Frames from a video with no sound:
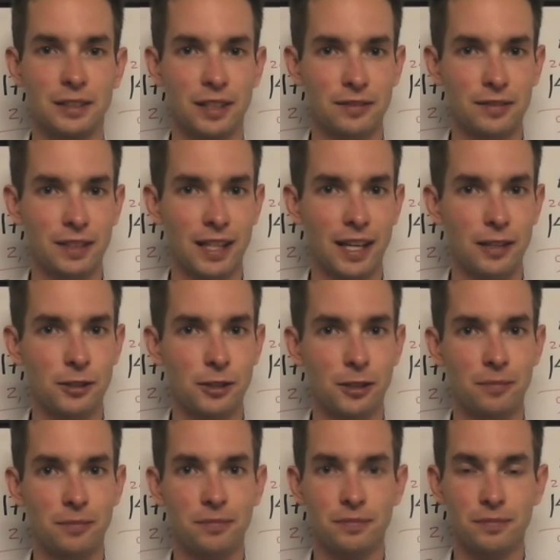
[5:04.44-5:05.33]
enough to catch
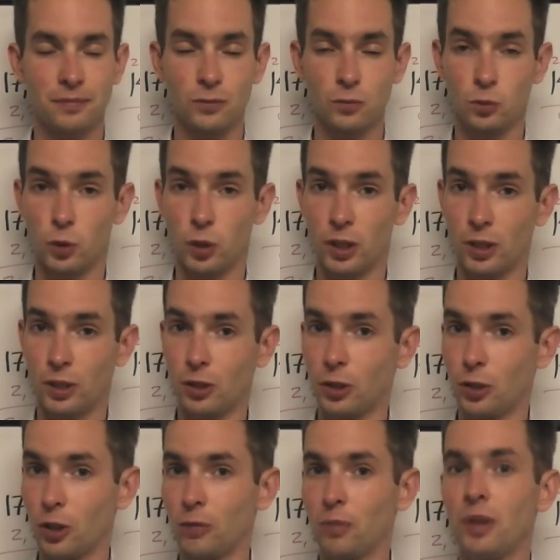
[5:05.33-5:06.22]
him, we
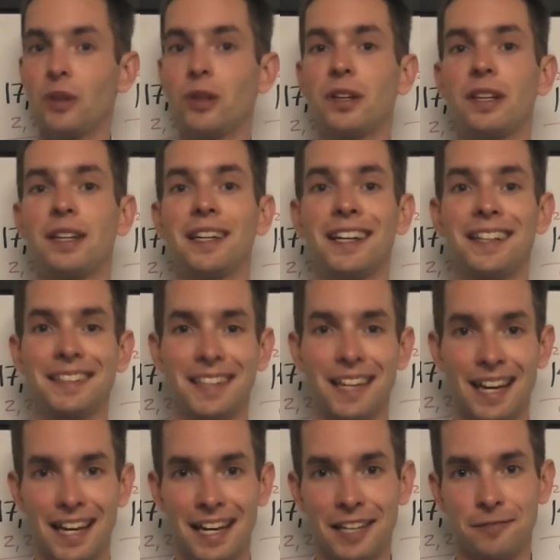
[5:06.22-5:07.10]
could be looking at a
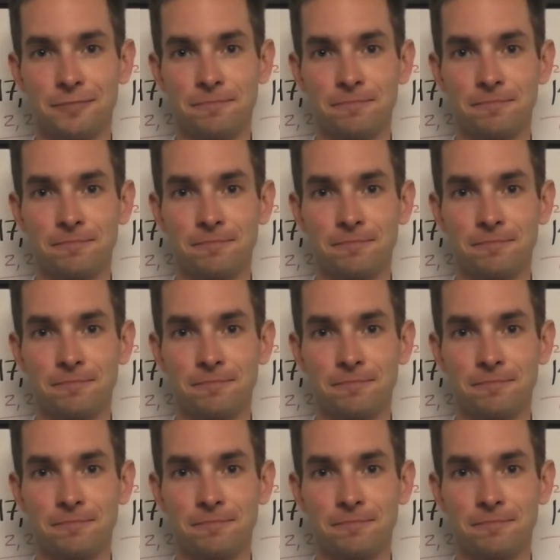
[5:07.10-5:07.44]
tie.